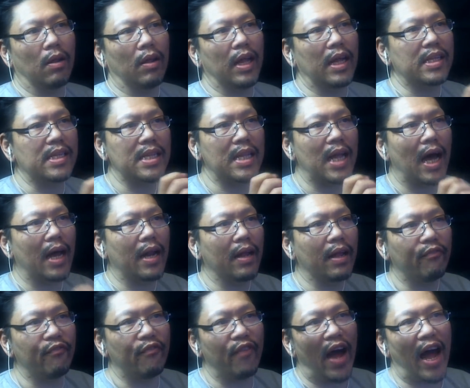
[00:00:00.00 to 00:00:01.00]
That's not a
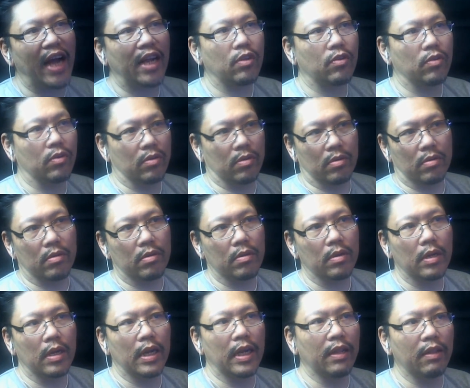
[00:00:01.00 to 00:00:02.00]
factor
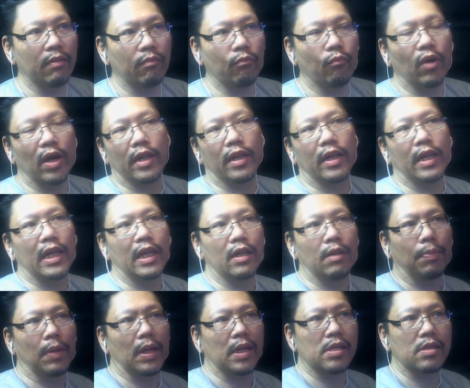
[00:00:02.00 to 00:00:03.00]
in what you need the
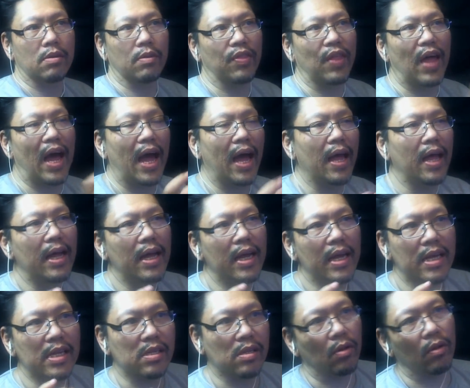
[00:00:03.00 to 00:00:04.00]
plants to grow. That
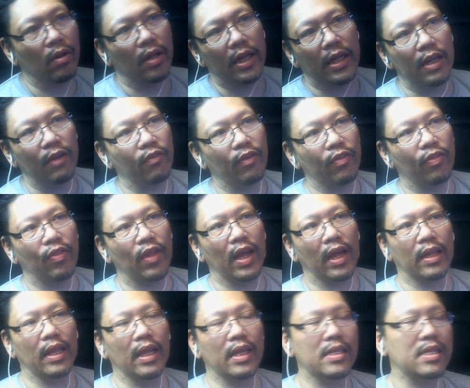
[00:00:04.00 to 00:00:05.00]
is a totally different
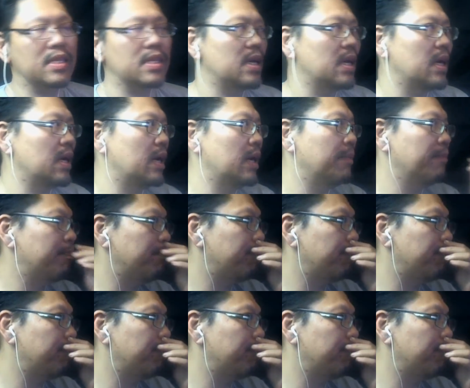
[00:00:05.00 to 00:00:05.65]
thing. That's we're